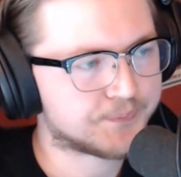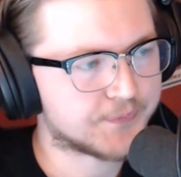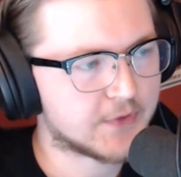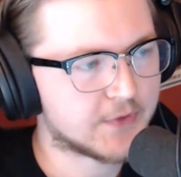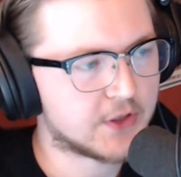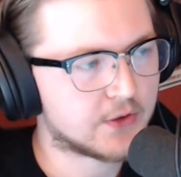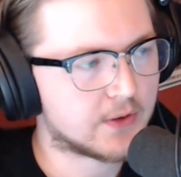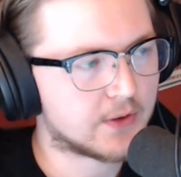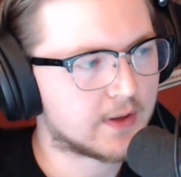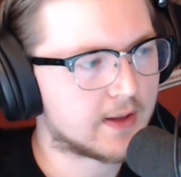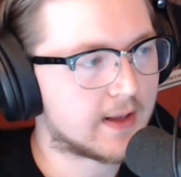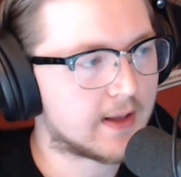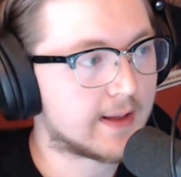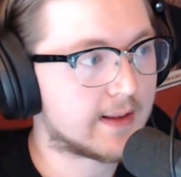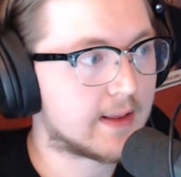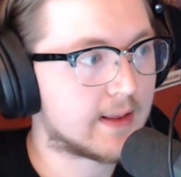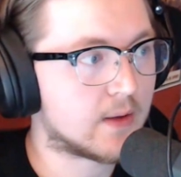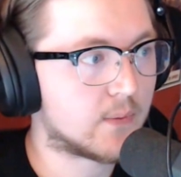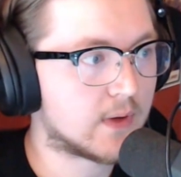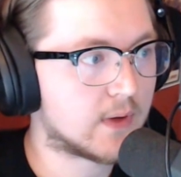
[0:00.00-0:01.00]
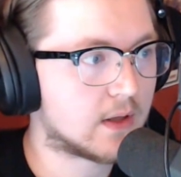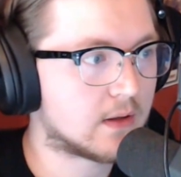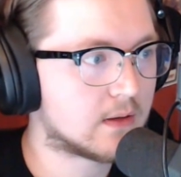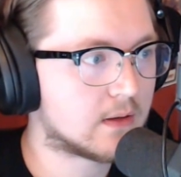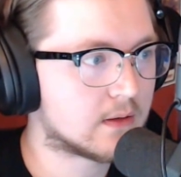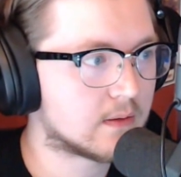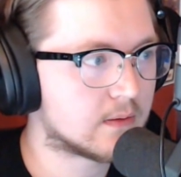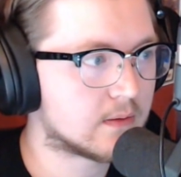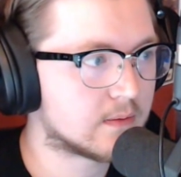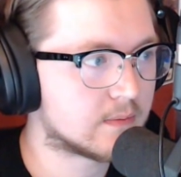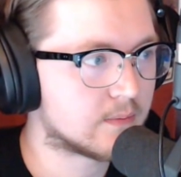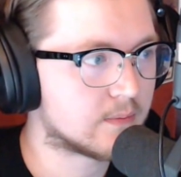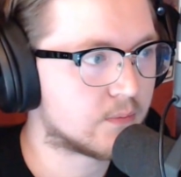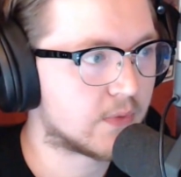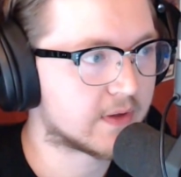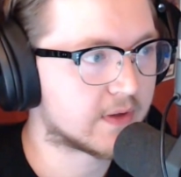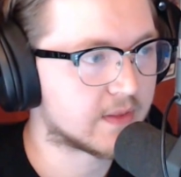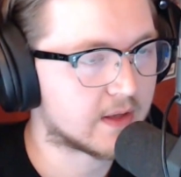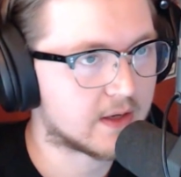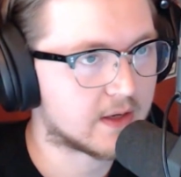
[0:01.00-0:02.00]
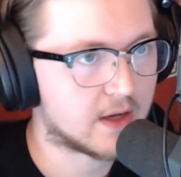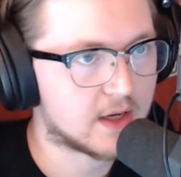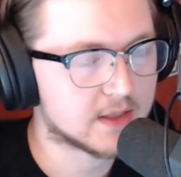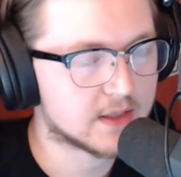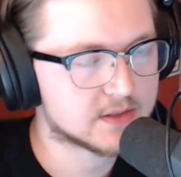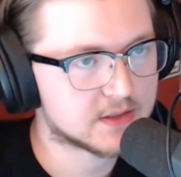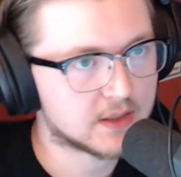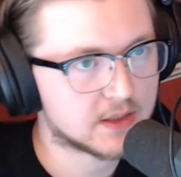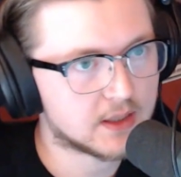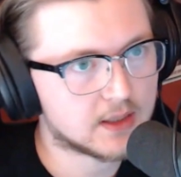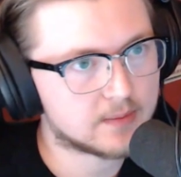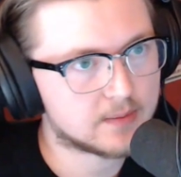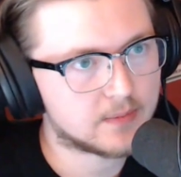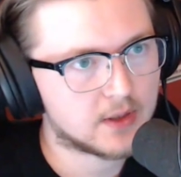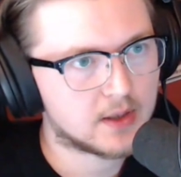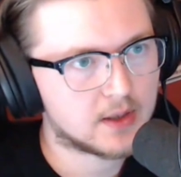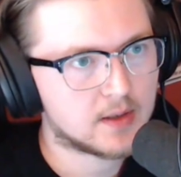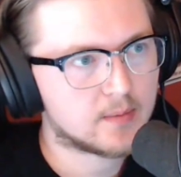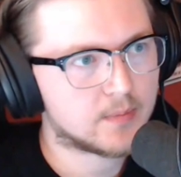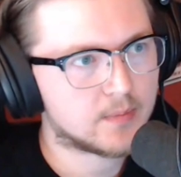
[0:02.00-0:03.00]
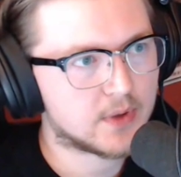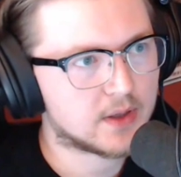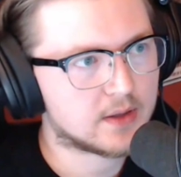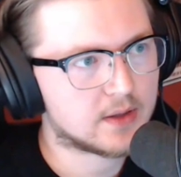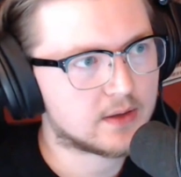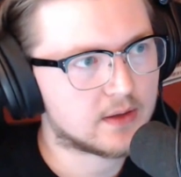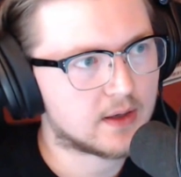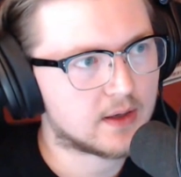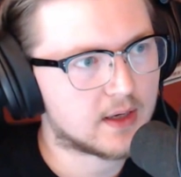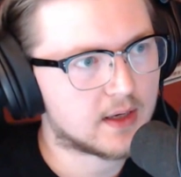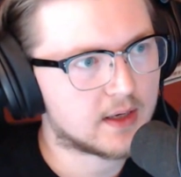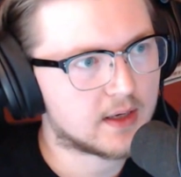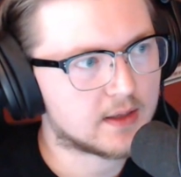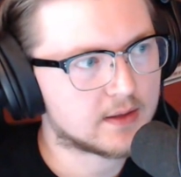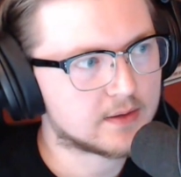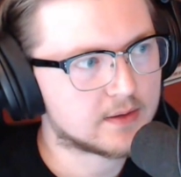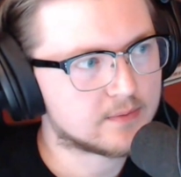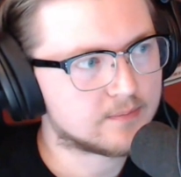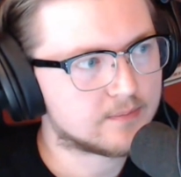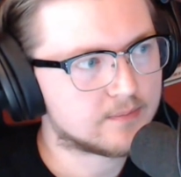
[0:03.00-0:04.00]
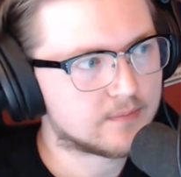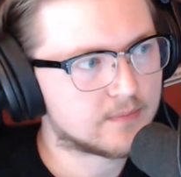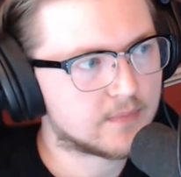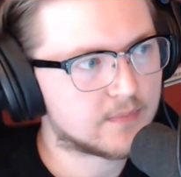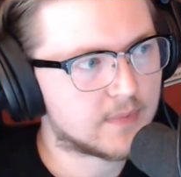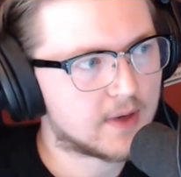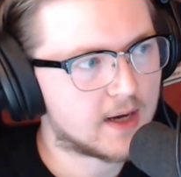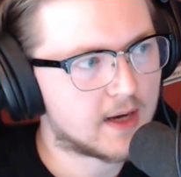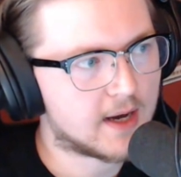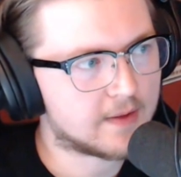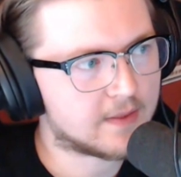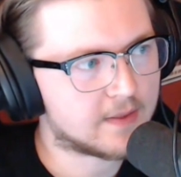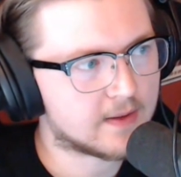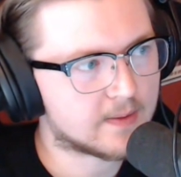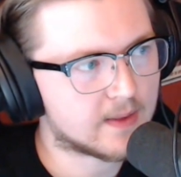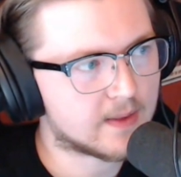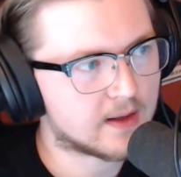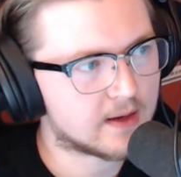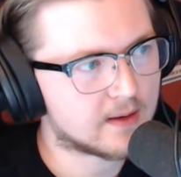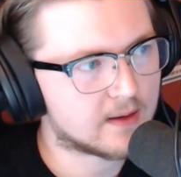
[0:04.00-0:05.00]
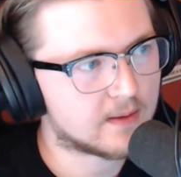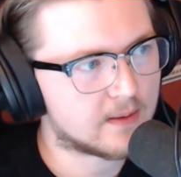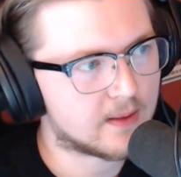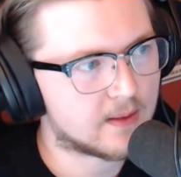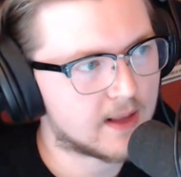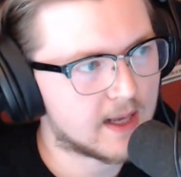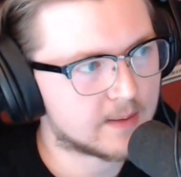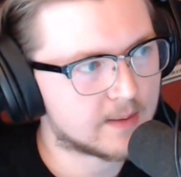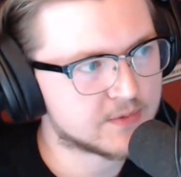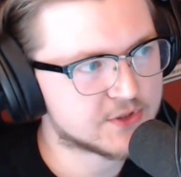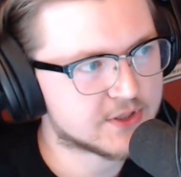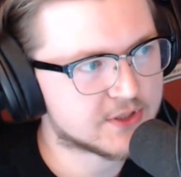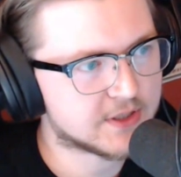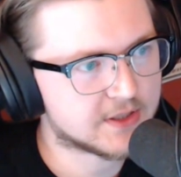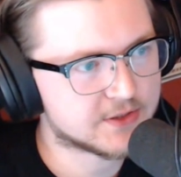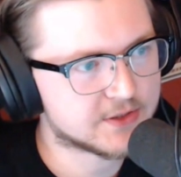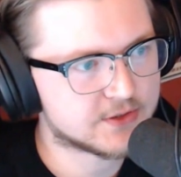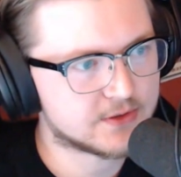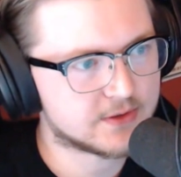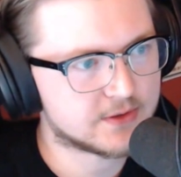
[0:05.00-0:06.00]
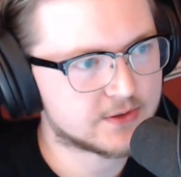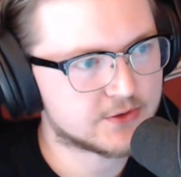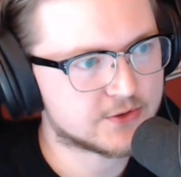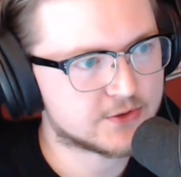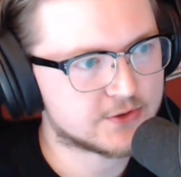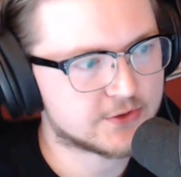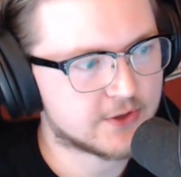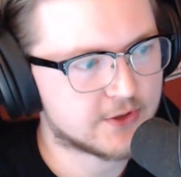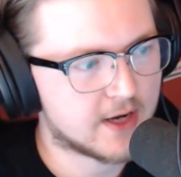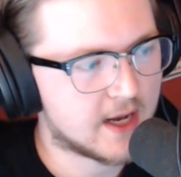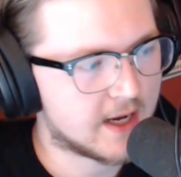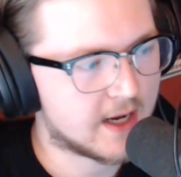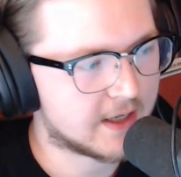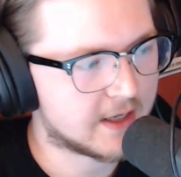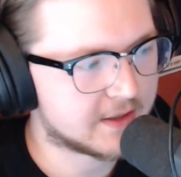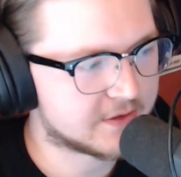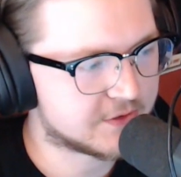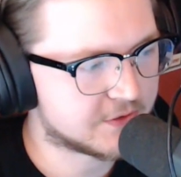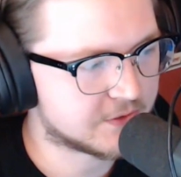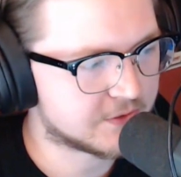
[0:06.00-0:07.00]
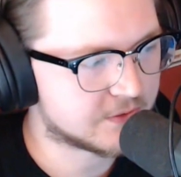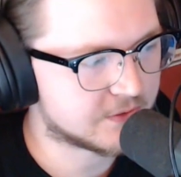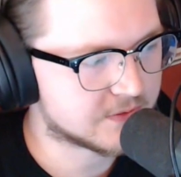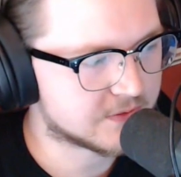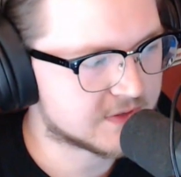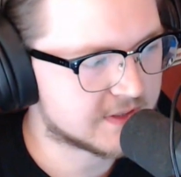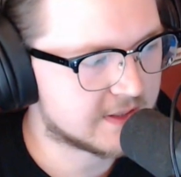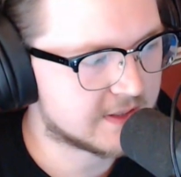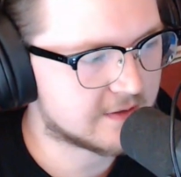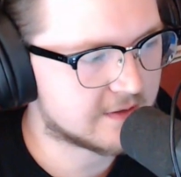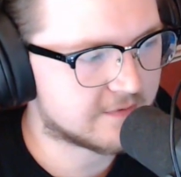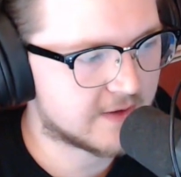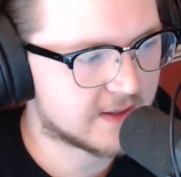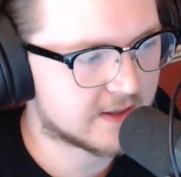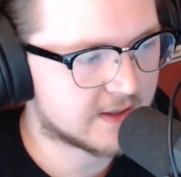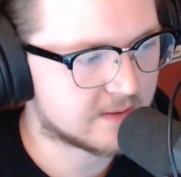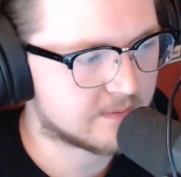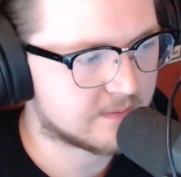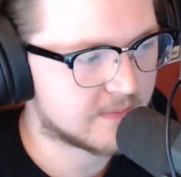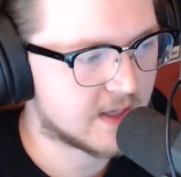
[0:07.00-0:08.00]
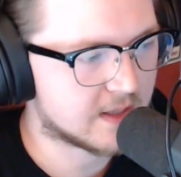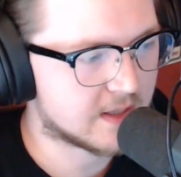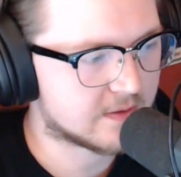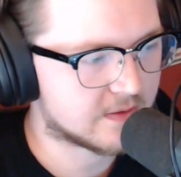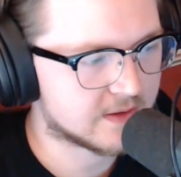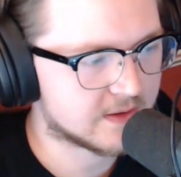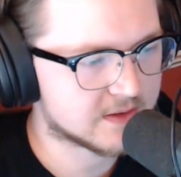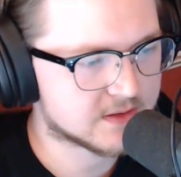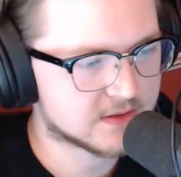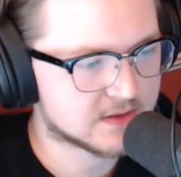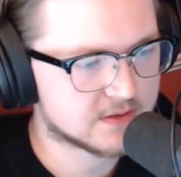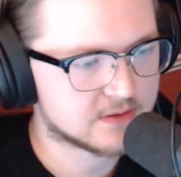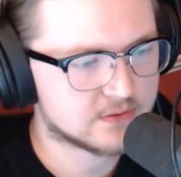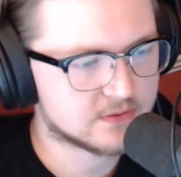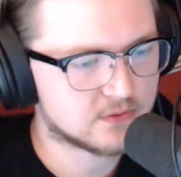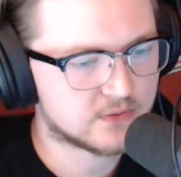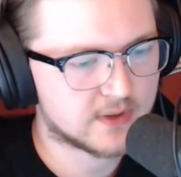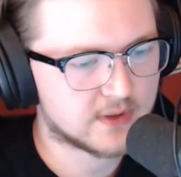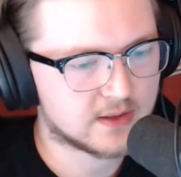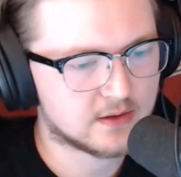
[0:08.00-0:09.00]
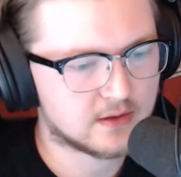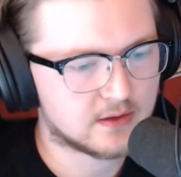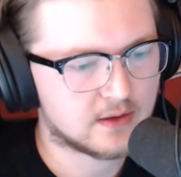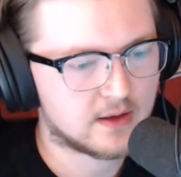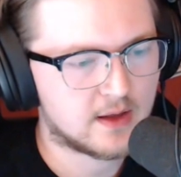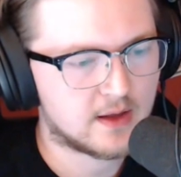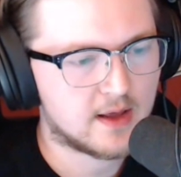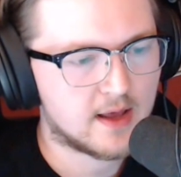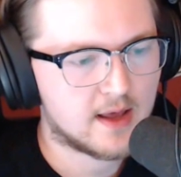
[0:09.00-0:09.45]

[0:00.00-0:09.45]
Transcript: It will bring the cost up, but I think that I'm just gonna try to see if I can make this wheel